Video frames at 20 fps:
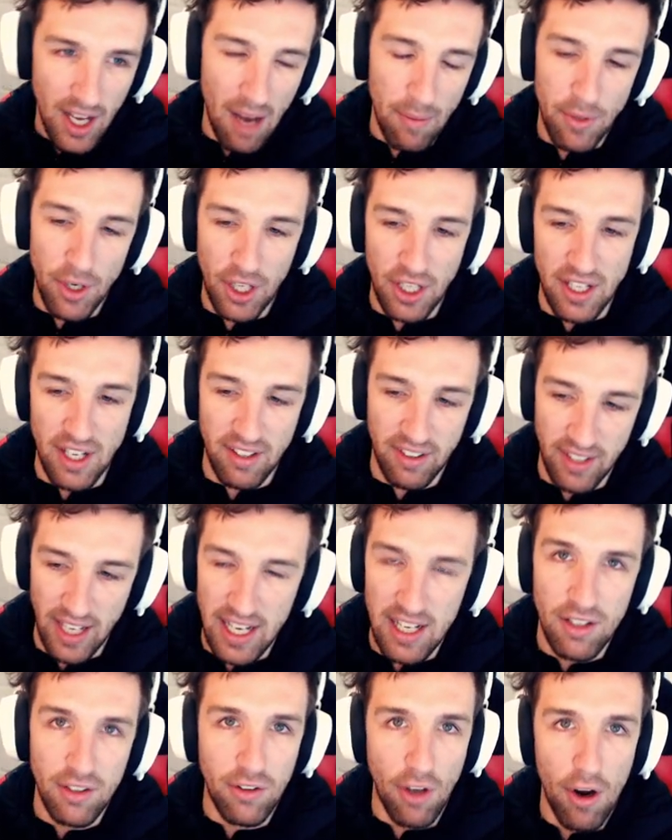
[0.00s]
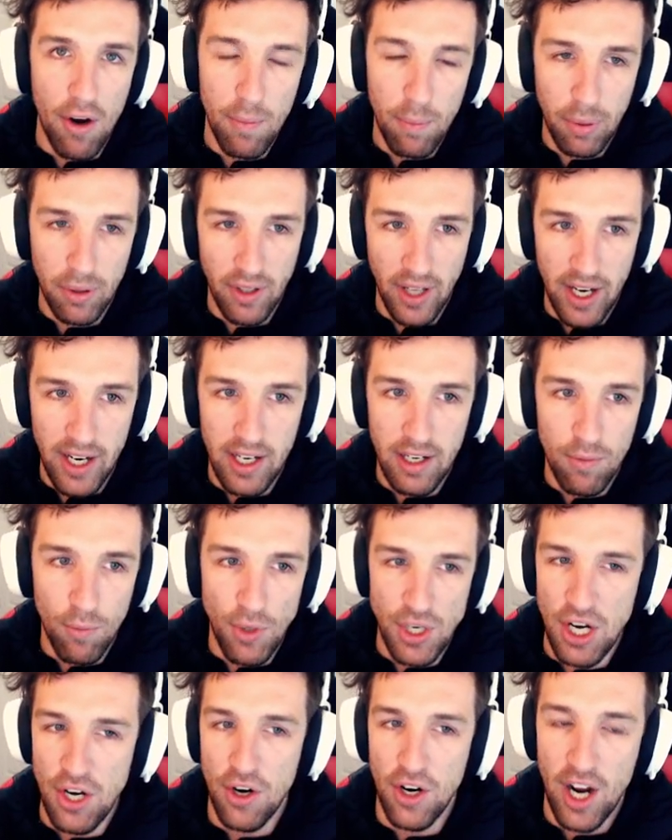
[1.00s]
I'm not going to say don't play
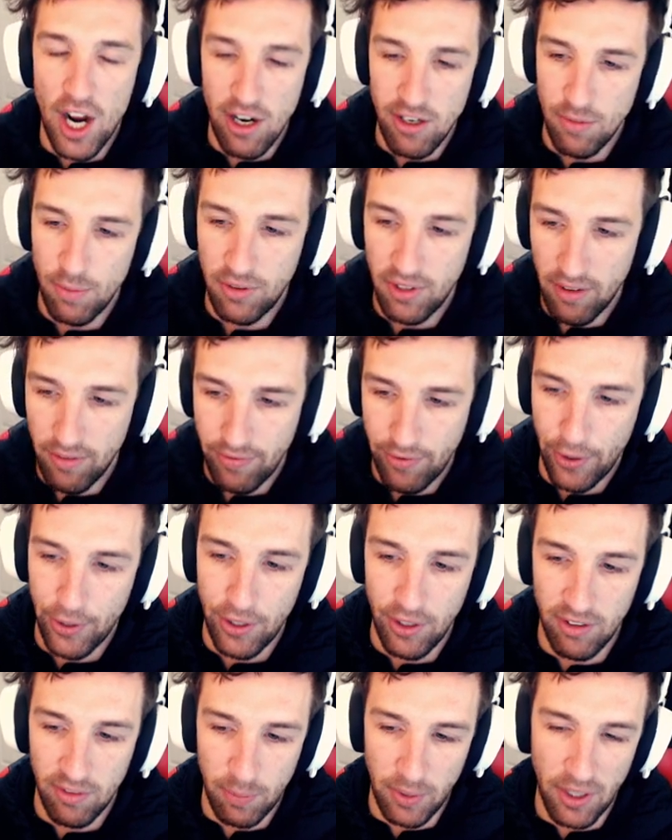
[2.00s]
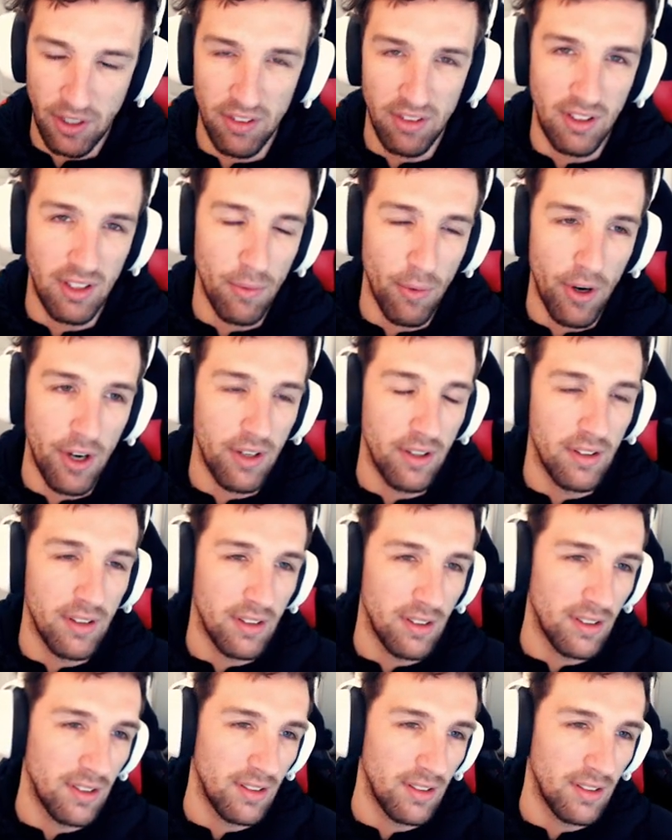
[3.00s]
when you're not 100% focused because you won't